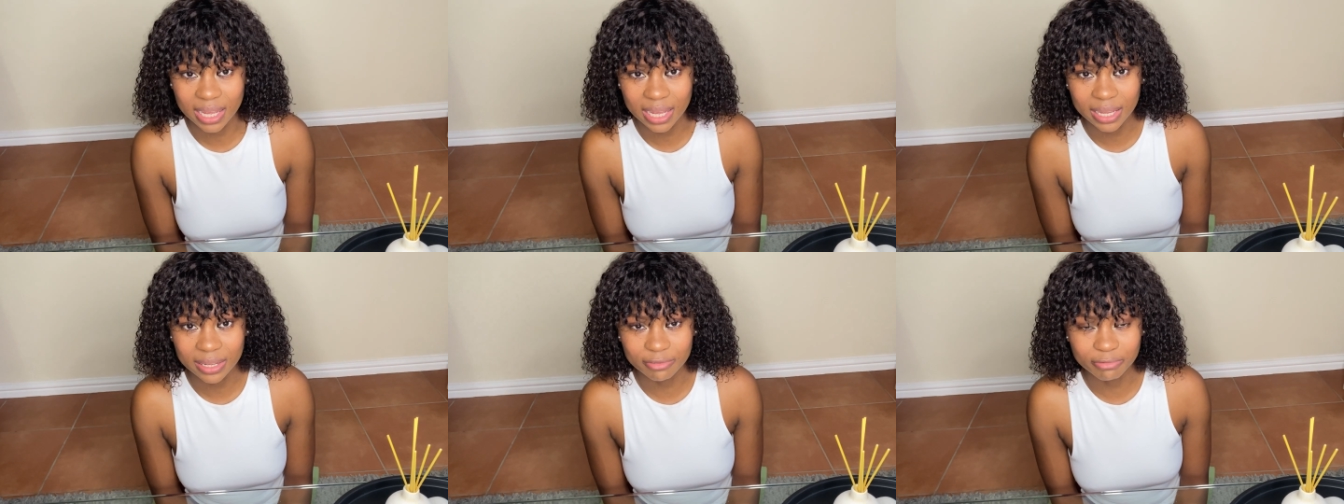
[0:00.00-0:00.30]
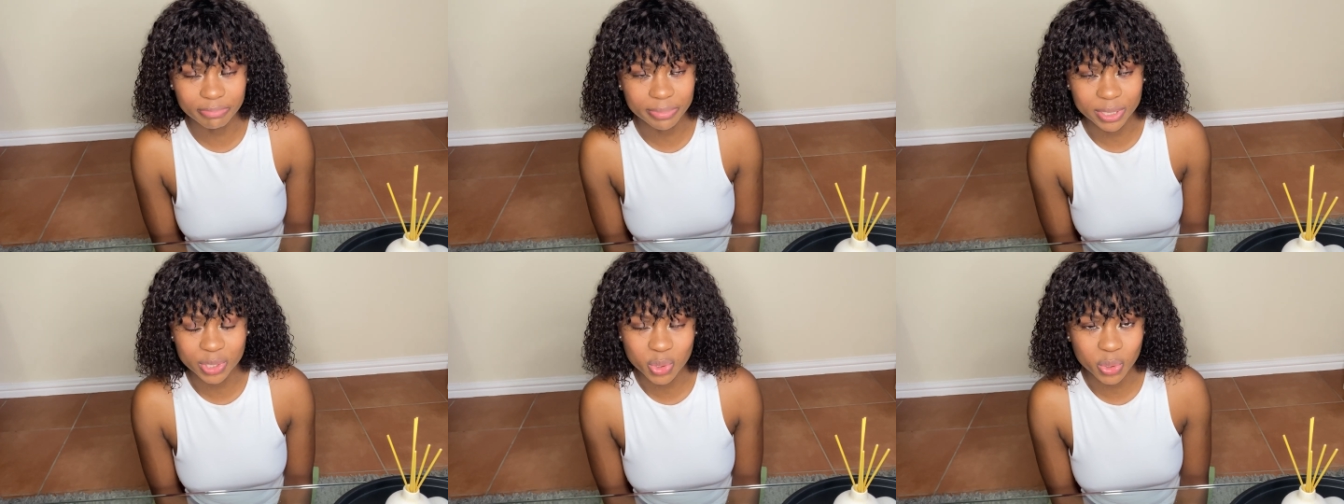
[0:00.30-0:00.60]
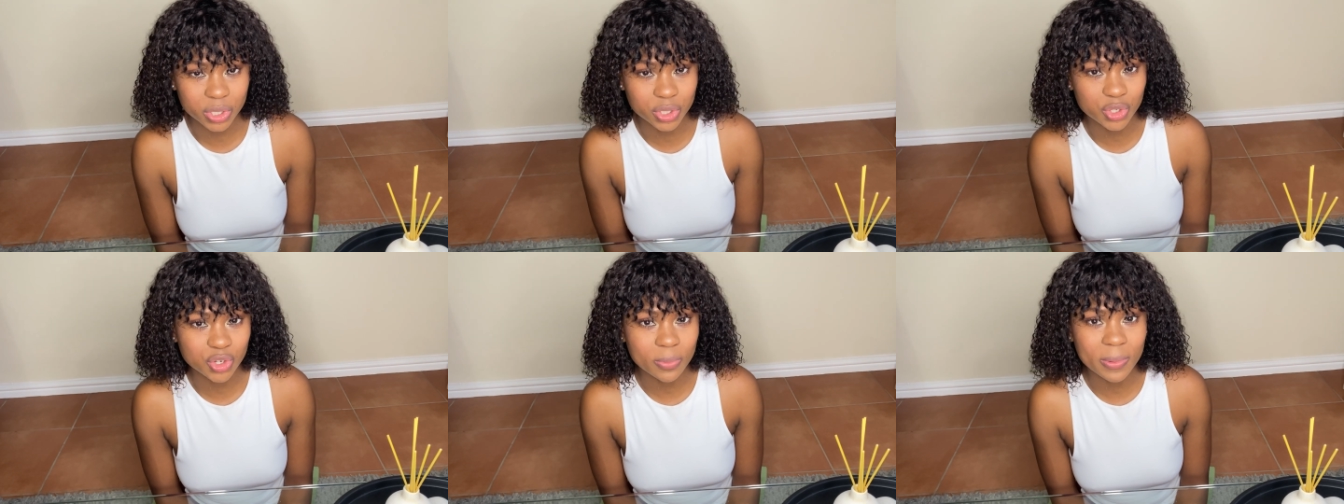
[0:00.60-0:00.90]
I've been
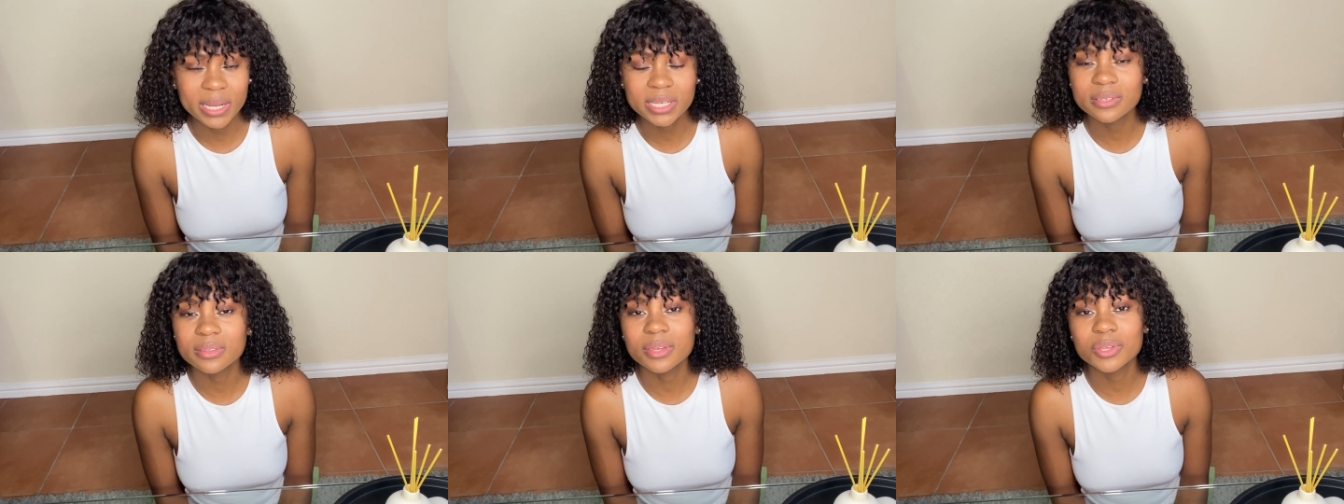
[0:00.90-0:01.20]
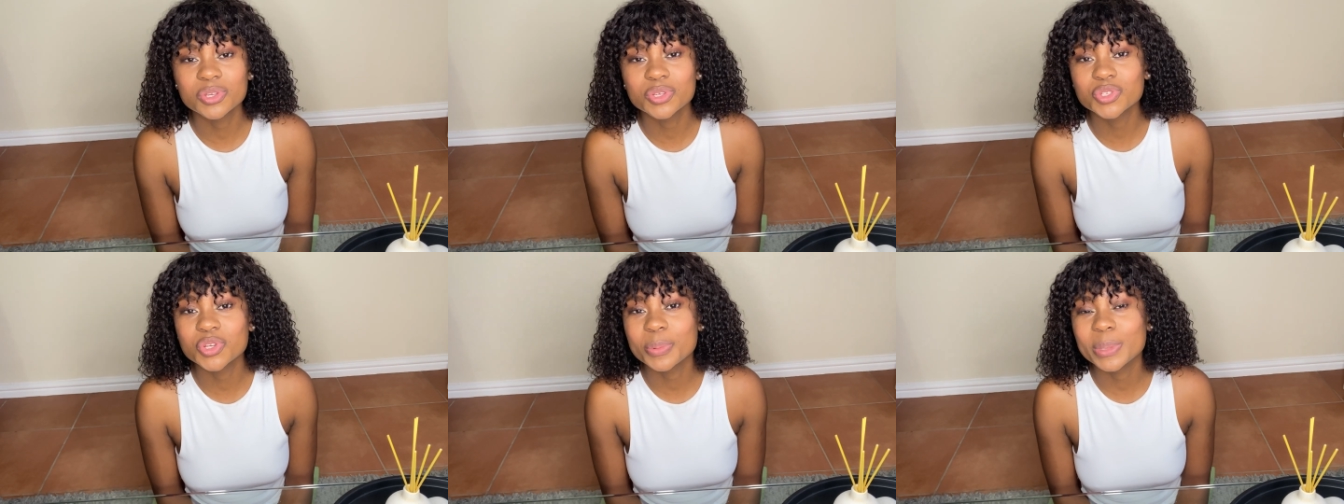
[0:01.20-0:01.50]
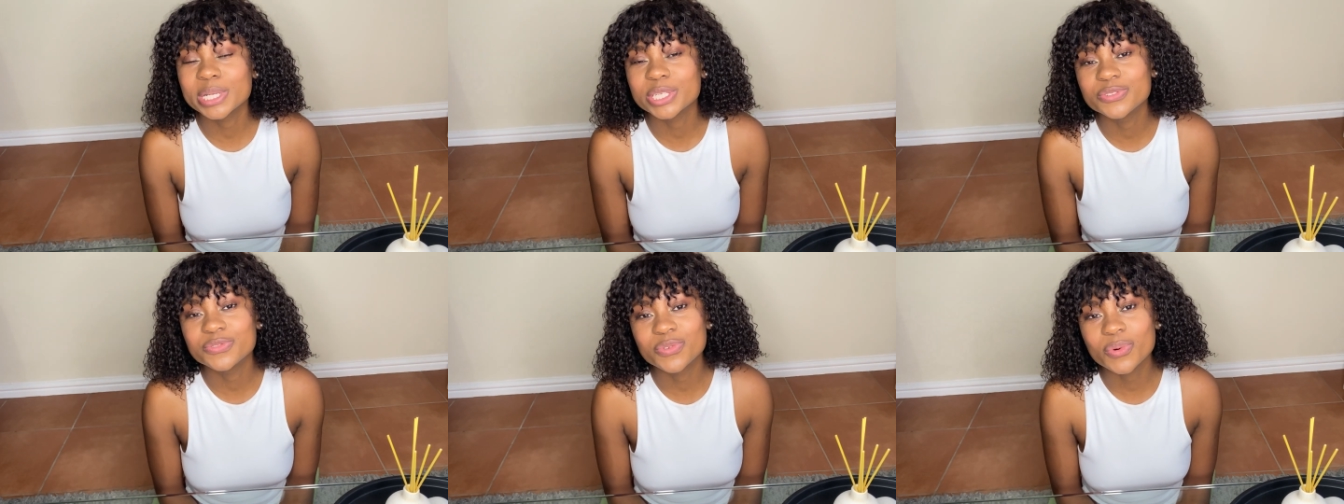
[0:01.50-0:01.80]
talking too much. Thank you so
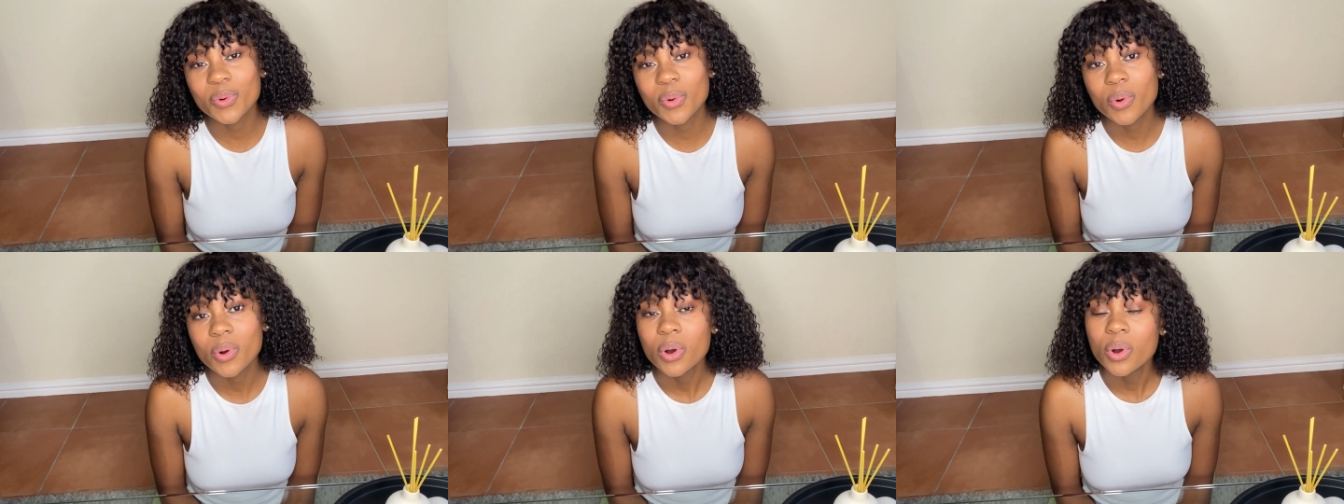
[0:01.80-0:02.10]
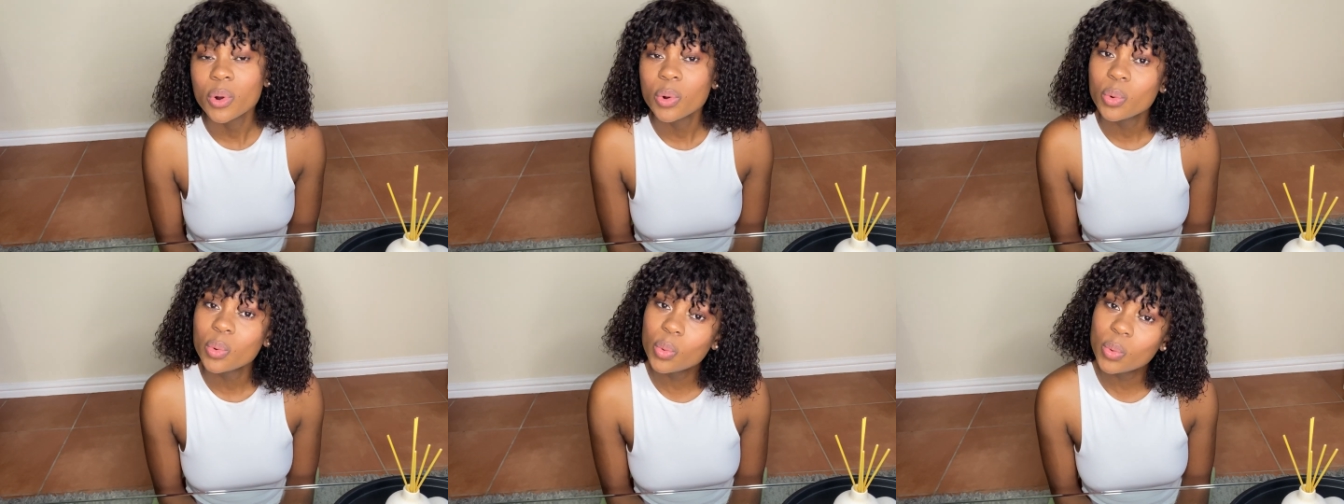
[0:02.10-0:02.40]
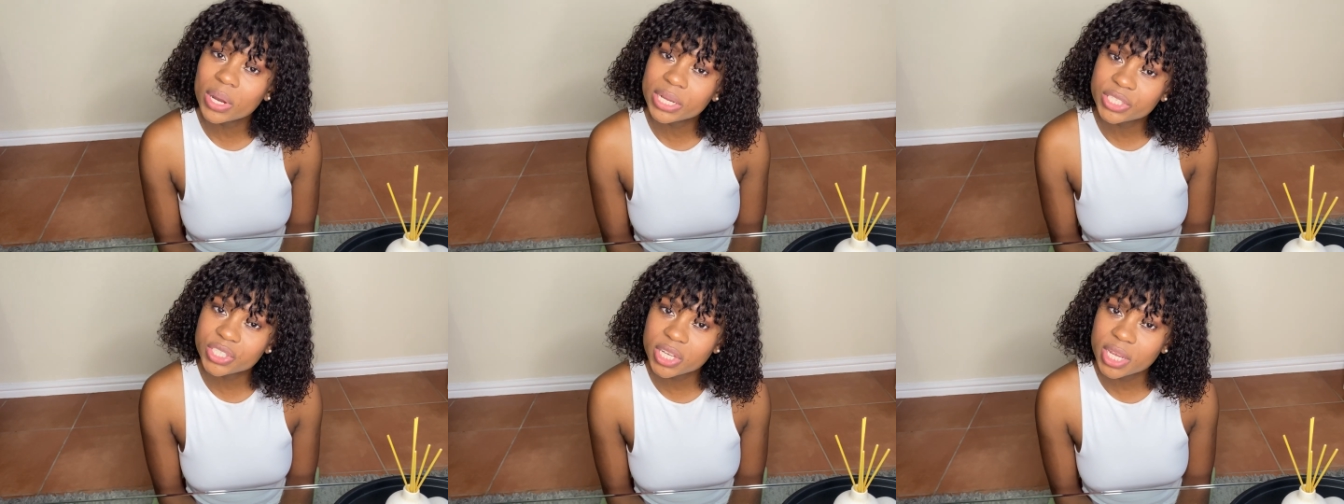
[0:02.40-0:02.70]
much for
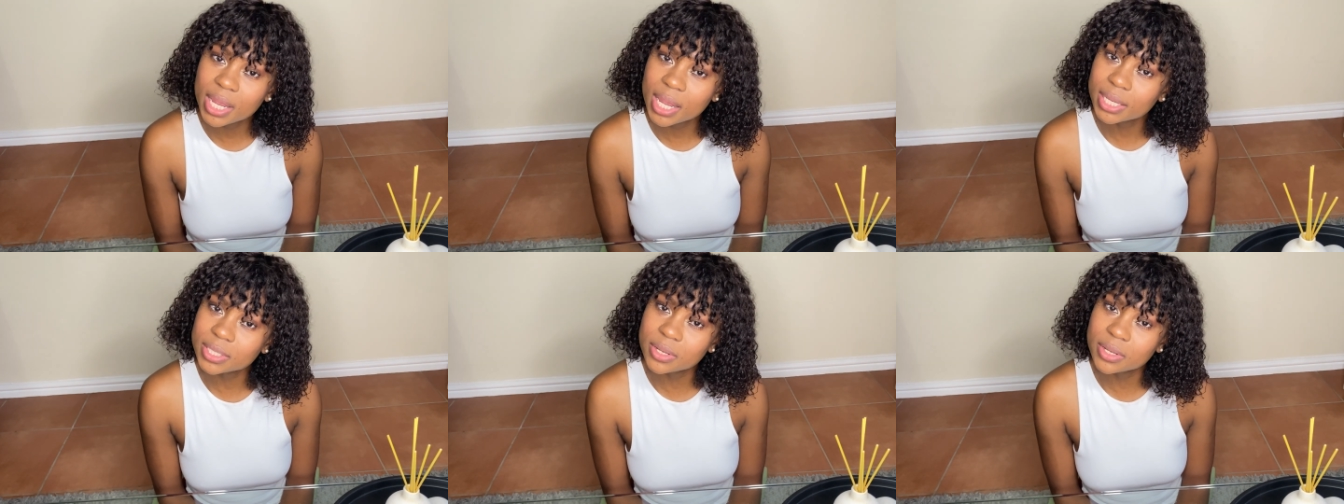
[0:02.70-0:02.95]
watching.